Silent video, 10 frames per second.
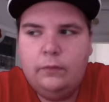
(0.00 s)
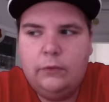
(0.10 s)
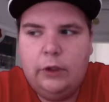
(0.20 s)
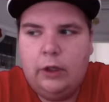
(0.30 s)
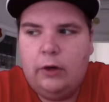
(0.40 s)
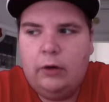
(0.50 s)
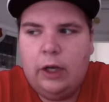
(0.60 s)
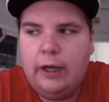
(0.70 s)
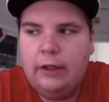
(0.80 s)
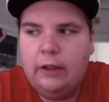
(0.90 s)
you know,
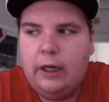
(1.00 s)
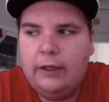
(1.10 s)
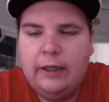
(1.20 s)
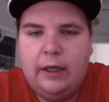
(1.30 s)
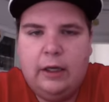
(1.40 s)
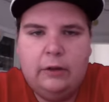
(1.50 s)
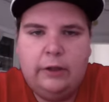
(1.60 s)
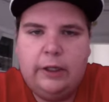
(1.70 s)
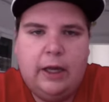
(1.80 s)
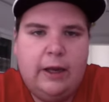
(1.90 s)
I I can't
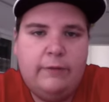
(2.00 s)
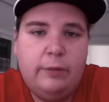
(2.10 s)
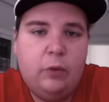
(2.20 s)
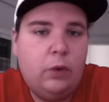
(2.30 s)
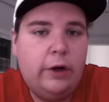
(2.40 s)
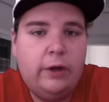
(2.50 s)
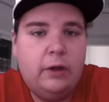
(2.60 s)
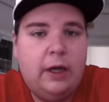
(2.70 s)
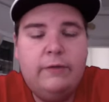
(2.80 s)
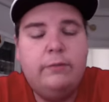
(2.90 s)
like I haven't been
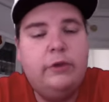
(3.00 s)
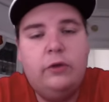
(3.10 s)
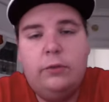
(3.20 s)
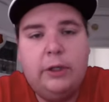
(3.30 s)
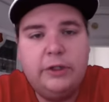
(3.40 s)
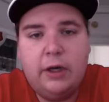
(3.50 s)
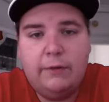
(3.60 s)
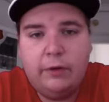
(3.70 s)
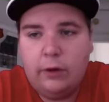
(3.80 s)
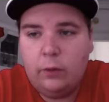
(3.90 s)
working, I haven't been doing my
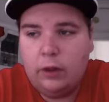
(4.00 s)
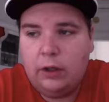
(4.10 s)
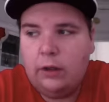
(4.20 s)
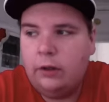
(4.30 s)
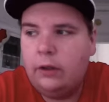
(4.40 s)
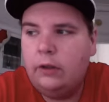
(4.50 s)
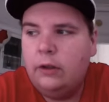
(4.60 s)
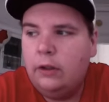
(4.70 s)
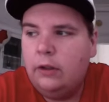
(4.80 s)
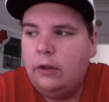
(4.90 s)
job very well, and
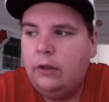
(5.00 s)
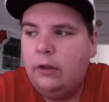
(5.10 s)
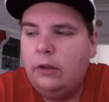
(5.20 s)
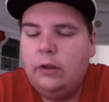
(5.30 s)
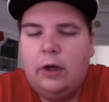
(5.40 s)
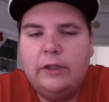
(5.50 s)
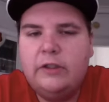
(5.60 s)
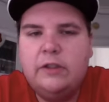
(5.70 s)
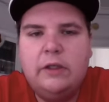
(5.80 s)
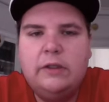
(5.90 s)
you know I
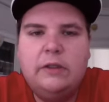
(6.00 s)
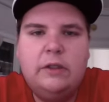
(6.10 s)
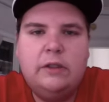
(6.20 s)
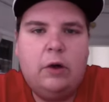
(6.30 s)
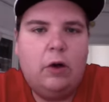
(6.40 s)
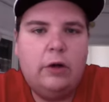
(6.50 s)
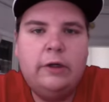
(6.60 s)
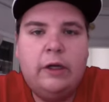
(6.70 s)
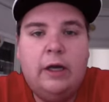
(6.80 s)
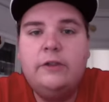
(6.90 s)
just it's it's hard
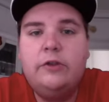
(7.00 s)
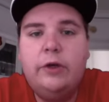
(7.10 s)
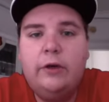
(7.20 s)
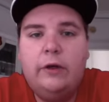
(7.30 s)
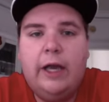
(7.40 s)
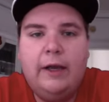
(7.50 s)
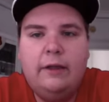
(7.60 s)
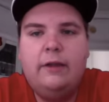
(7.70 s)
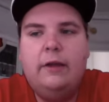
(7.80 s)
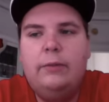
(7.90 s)
to concentrate on
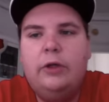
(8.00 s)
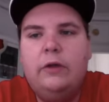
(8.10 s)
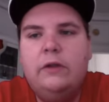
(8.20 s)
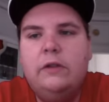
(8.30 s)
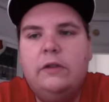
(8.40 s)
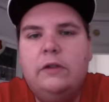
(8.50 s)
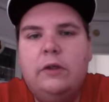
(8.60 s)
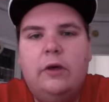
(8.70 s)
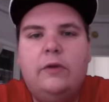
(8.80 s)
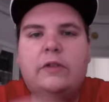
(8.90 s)
anything because
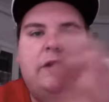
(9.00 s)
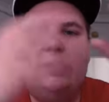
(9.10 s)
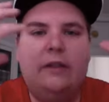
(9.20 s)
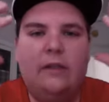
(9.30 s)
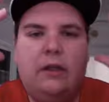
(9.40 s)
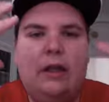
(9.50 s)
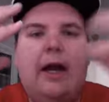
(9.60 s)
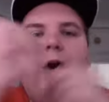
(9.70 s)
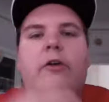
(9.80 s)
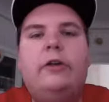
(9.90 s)
you know it's like this
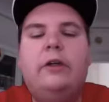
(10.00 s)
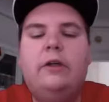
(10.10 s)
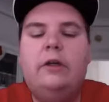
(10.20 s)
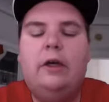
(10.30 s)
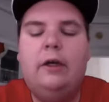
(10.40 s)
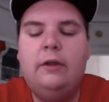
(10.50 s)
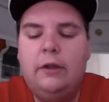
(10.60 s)
cloud, and uh,